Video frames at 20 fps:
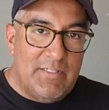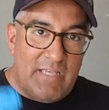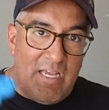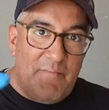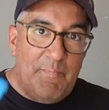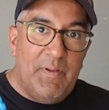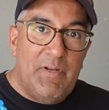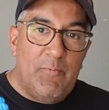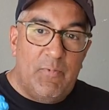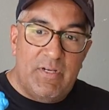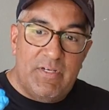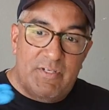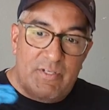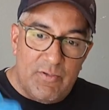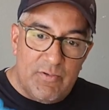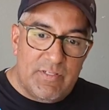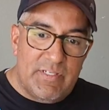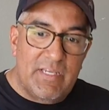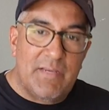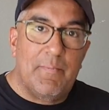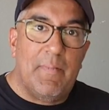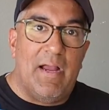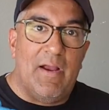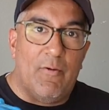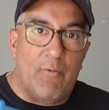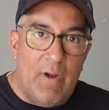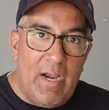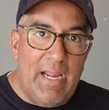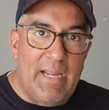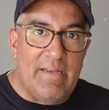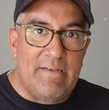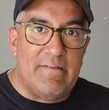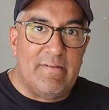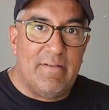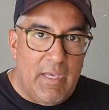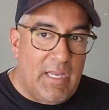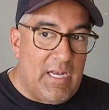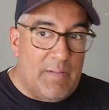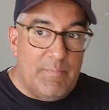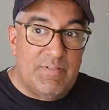I've been reducing my rate,
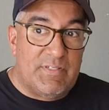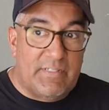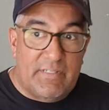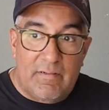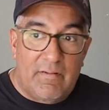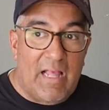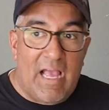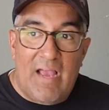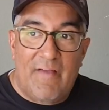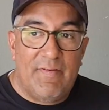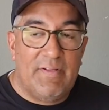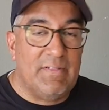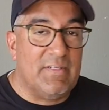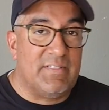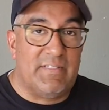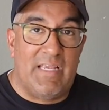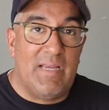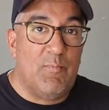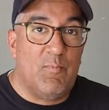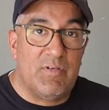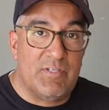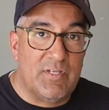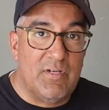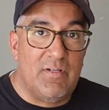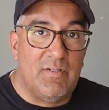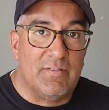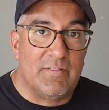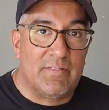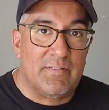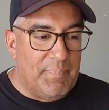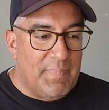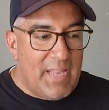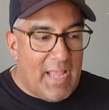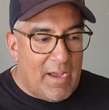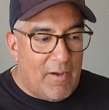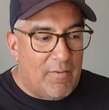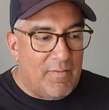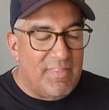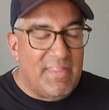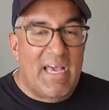and I'm still having the same results.
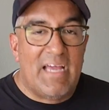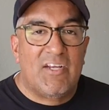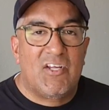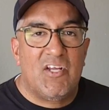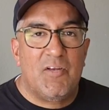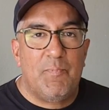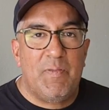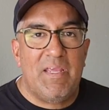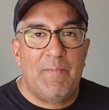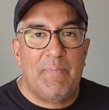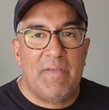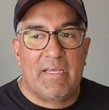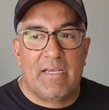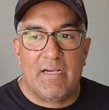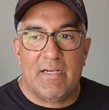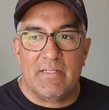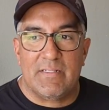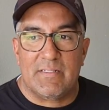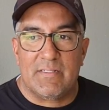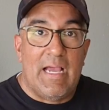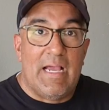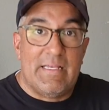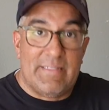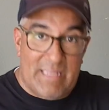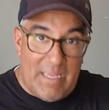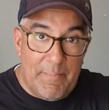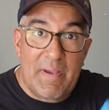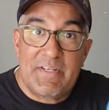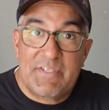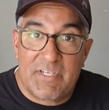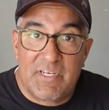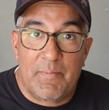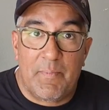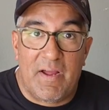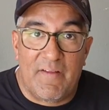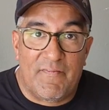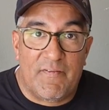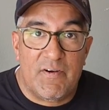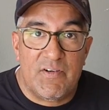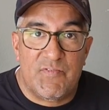Now, that could be because, as I mentioned in my
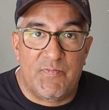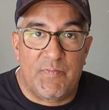first